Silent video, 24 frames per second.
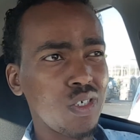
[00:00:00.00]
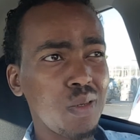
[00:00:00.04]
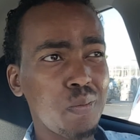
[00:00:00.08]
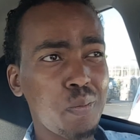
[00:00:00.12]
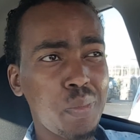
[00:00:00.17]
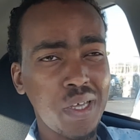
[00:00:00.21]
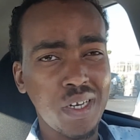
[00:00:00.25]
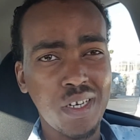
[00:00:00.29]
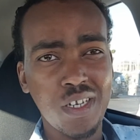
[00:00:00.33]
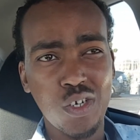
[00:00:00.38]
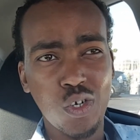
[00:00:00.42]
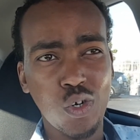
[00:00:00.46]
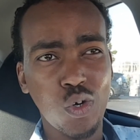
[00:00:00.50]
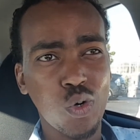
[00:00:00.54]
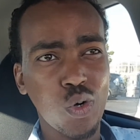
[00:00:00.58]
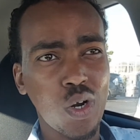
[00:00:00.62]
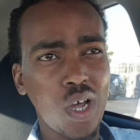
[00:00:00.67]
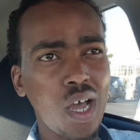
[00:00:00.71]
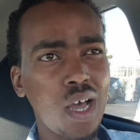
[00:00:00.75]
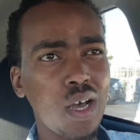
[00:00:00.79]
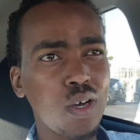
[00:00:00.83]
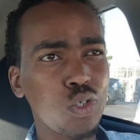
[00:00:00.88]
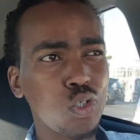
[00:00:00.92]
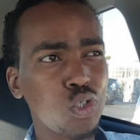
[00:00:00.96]
depending on
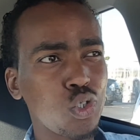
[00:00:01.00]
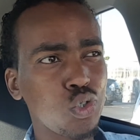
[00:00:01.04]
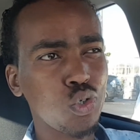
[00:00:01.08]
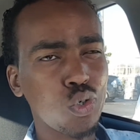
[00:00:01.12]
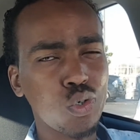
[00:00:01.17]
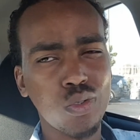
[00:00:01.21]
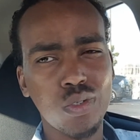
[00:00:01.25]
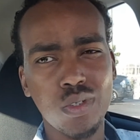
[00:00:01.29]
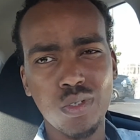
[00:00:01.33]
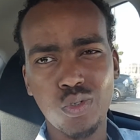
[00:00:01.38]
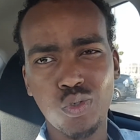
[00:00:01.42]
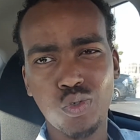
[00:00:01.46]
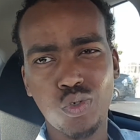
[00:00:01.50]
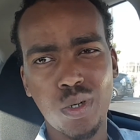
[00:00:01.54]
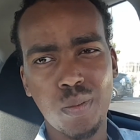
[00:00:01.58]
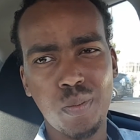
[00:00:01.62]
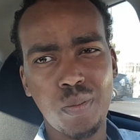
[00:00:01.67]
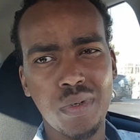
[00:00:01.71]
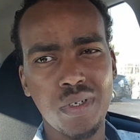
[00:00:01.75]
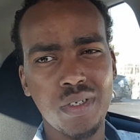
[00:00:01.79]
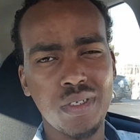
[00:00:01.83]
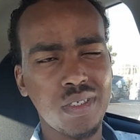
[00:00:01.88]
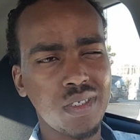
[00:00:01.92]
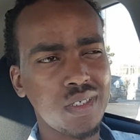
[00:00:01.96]
how short the
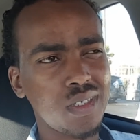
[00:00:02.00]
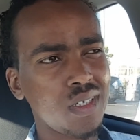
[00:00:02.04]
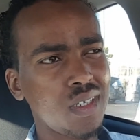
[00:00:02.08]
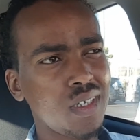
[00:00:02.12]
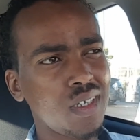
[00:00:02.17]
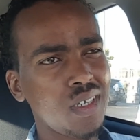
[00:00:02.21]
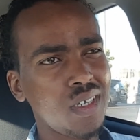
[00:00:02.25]
trip is.